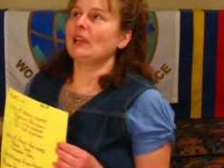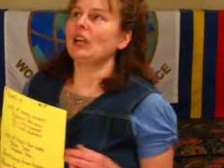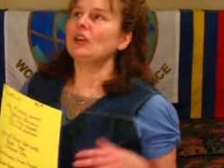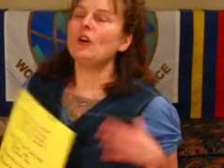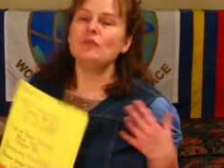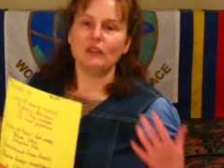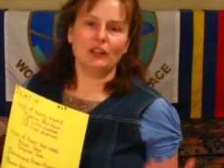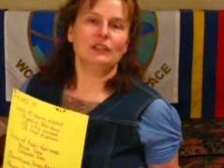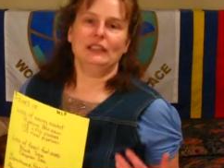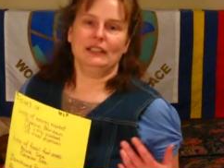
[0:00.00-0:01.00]

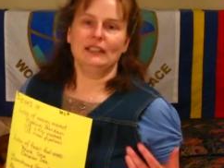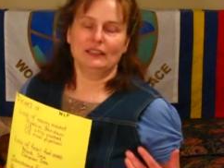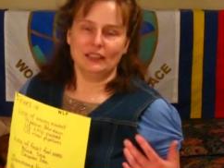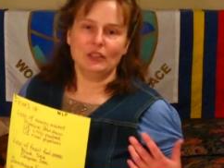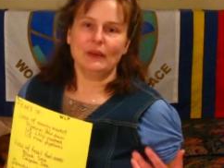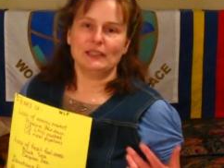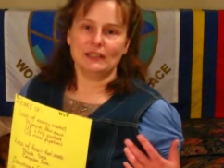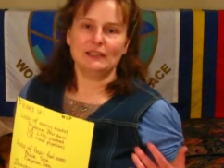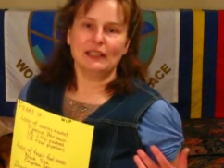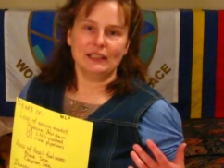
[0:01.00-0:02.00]
covertly, the U.S.
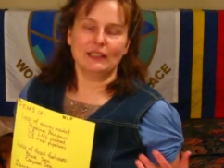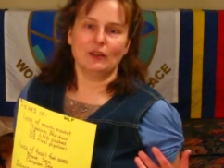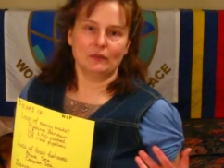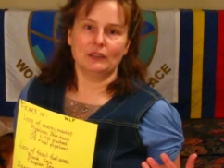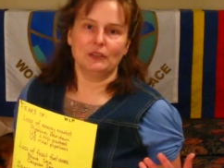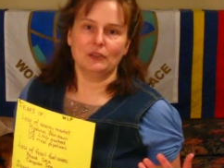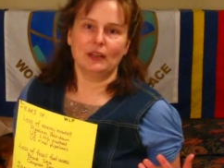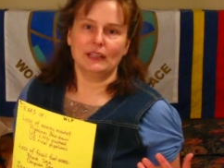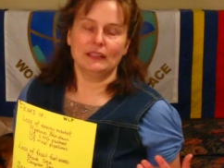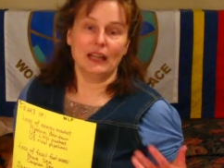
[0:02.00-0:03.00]
is taking over
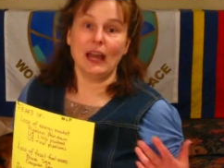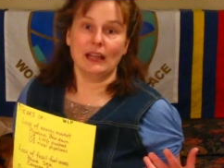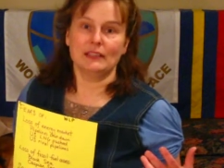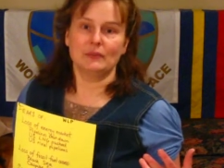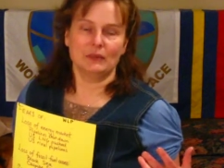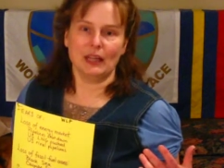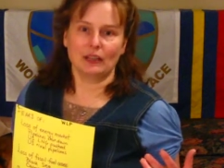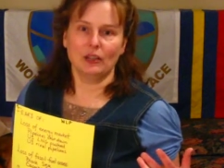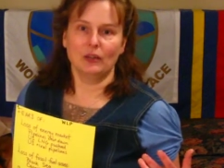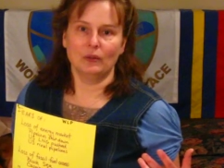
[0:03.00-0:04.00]
Ukraine. It has, with
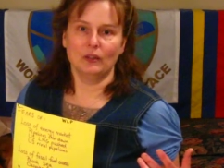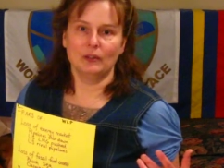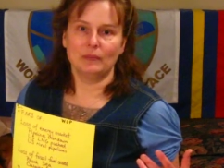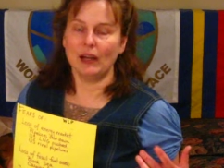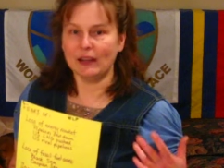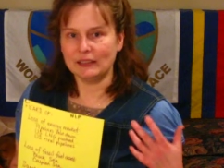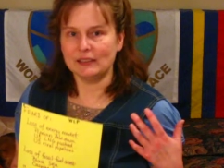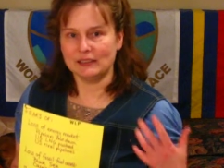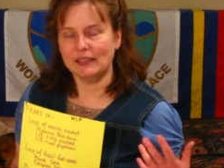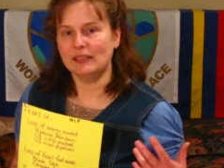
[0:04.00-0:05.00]
that coup. Behind the
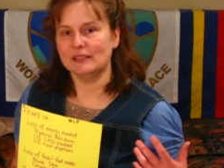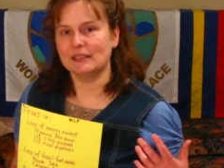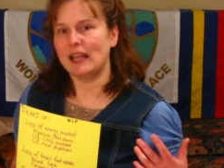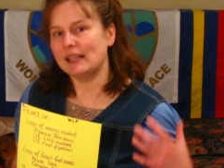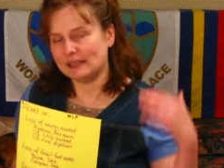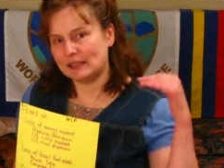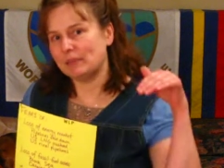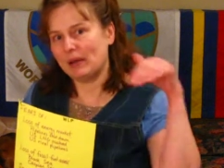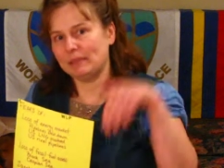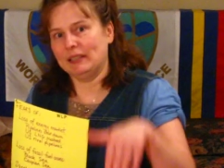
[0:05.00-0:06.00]
scenes, it has its
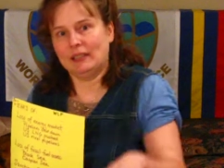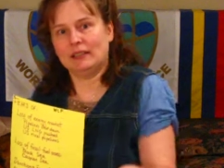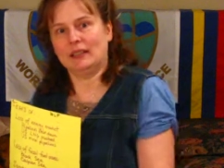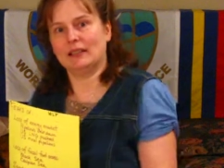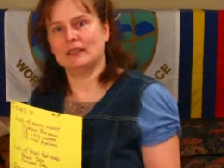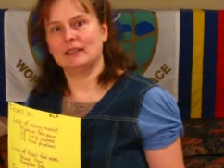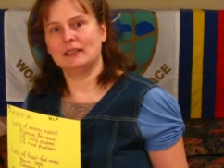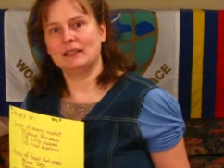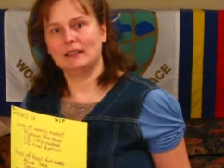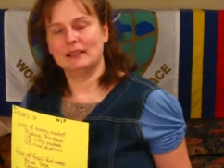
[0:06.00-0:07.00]
puppet in there.
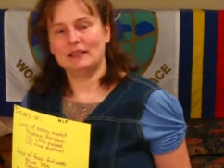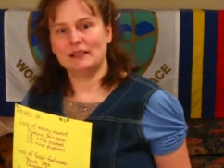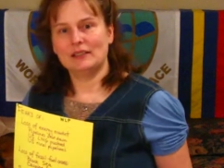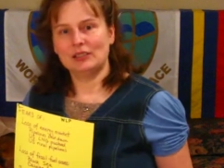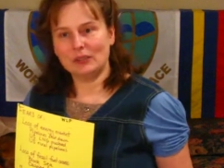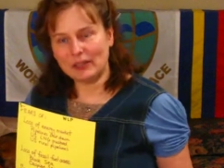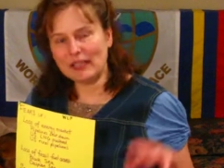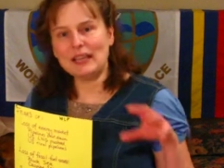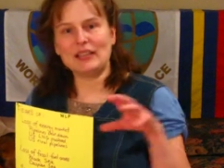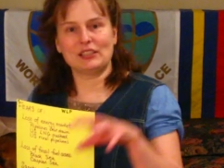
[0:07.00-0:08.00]
So
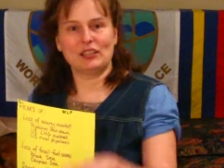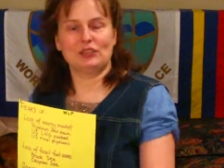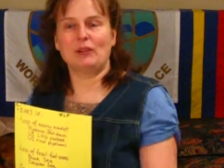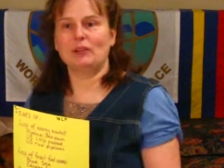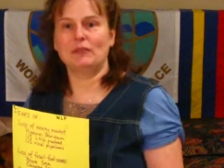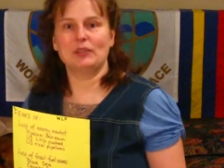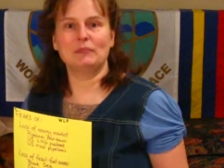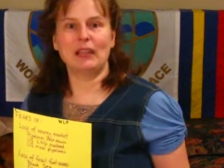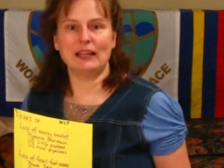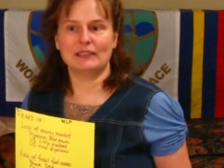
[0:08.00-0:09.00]
it has control over the
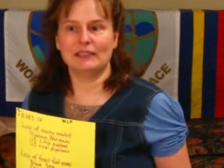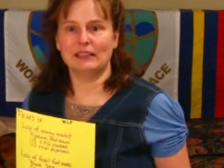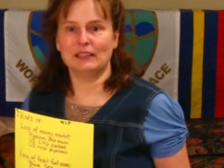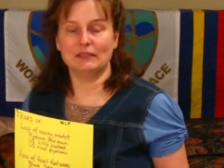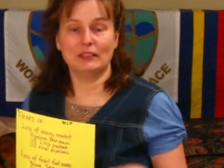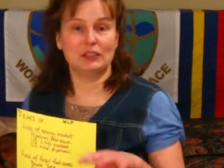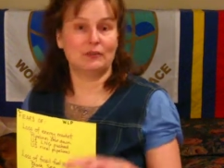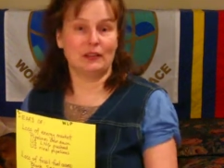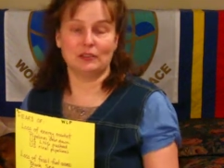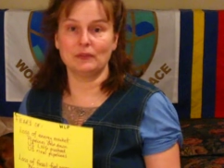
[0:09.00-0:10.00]
Black Sea and the rich
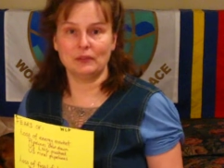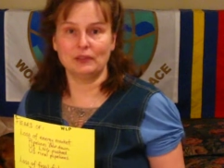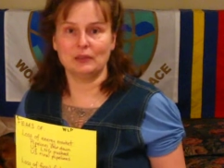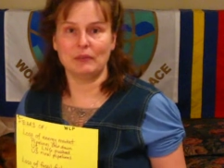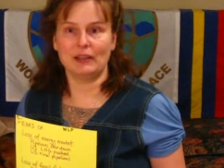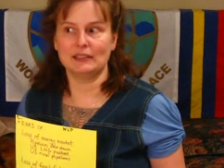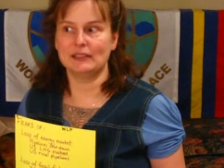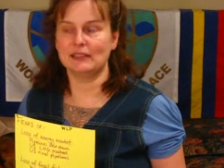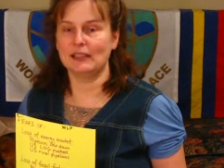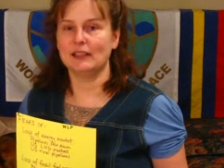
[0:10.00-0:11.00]
fossil fuel
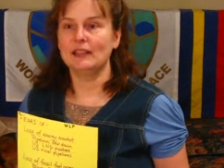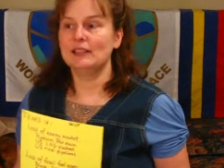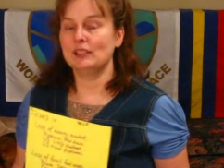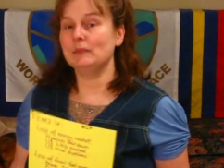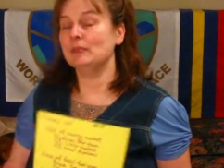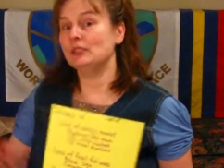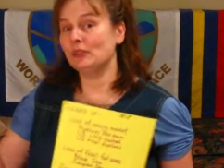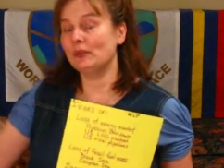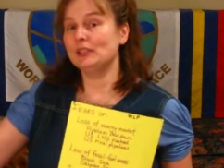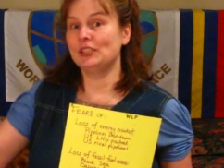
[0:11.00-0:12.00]
deposits there. Same with
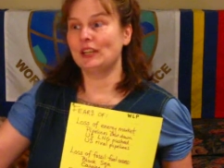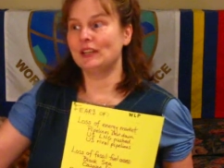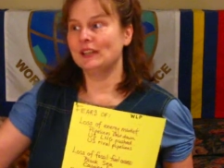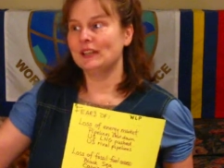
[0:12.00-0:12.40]
Georgia.